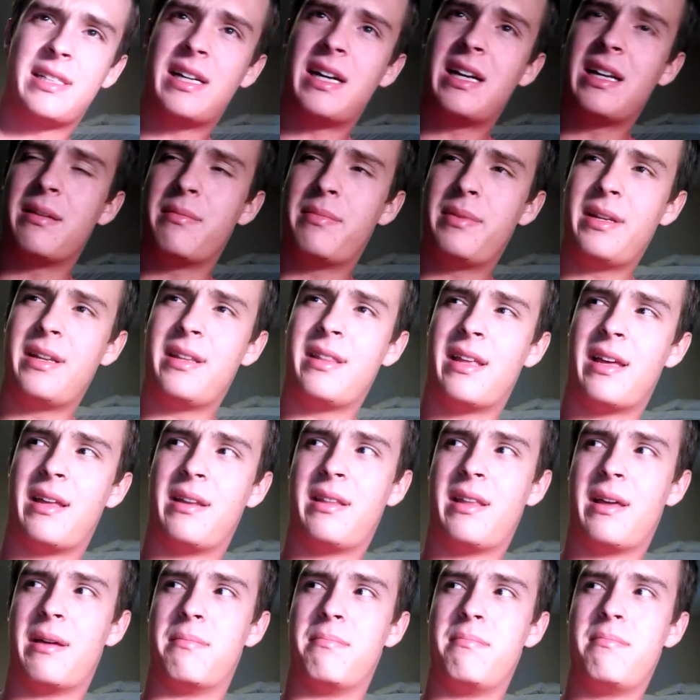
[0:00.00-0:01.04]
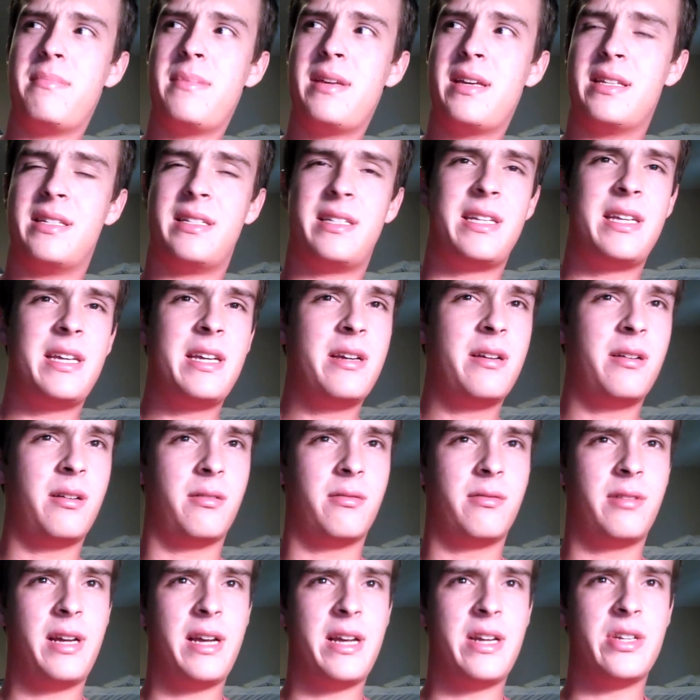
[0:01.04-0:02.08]
kind of been in that mid-tier
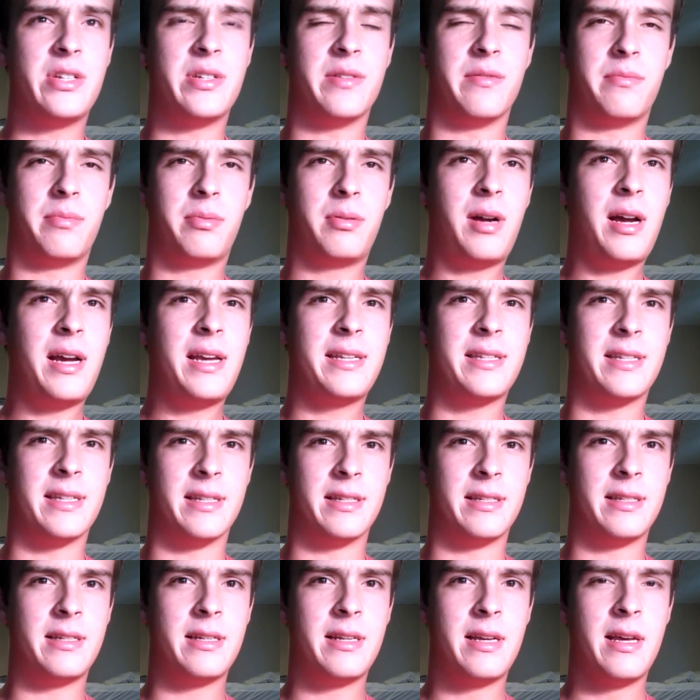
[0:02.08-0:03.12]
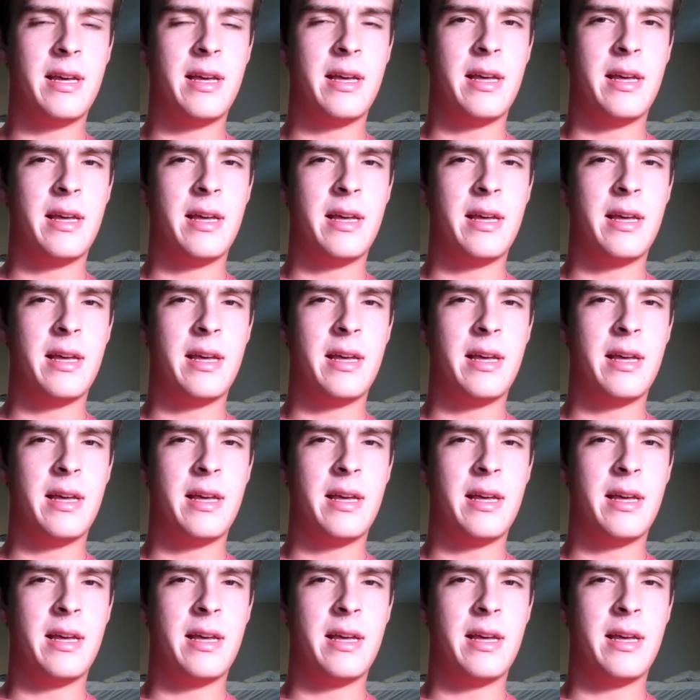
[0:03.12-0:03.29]
range of prices.